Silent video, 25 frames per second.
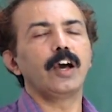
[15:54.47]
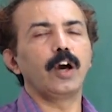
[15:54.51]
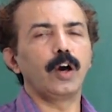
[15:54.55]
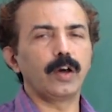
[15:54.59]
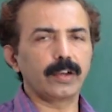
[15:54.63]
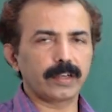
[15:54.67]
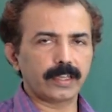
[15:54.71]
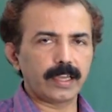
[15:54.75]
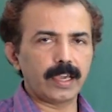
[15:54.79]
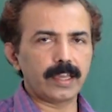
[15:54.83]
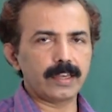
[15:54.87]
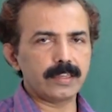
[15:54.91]

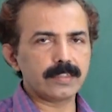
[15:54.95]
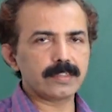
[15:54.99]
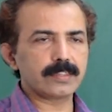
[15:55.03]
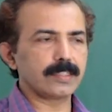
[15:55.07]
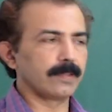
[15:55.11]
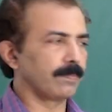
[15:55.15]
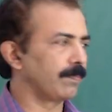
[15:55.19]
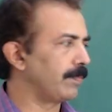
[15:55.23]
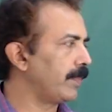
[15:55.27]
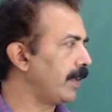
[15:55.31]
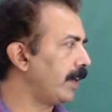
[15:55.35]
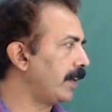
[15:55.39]

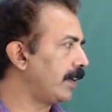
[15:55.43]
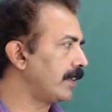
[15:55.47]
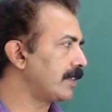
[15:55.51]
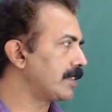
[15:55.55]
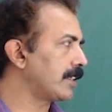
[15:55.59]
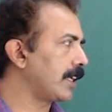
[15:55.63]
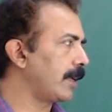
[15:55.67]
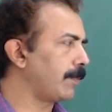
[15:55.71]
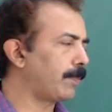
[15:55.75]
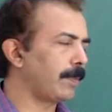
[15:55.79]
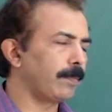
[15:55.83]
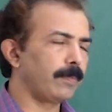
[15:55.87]
organism. It
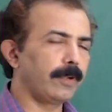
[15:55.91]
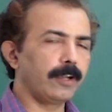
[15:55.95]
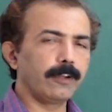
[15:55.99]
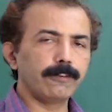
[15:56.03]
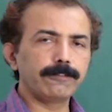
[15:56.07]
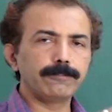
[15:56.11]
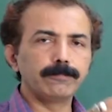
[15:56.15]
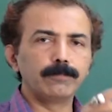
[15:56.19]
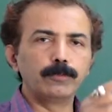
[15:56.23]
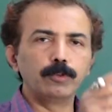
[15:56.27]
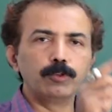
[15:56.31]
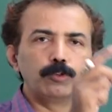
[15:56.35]
is capable
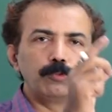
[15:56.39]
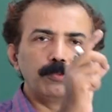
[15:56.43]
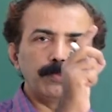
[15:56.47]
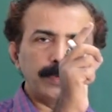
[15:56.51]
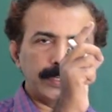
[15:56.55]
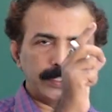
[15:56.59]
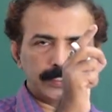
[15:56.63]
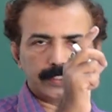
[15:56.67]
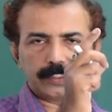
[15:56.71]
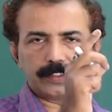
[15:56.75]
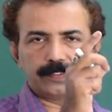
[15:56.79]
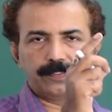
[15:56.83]
of
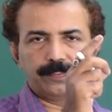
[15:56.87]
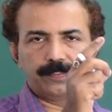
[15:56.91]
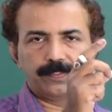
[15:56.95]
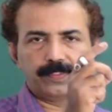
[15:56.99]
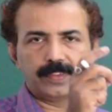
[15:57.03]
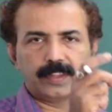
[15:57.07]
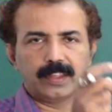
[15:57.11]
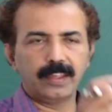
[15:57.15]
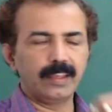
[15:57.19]
movement.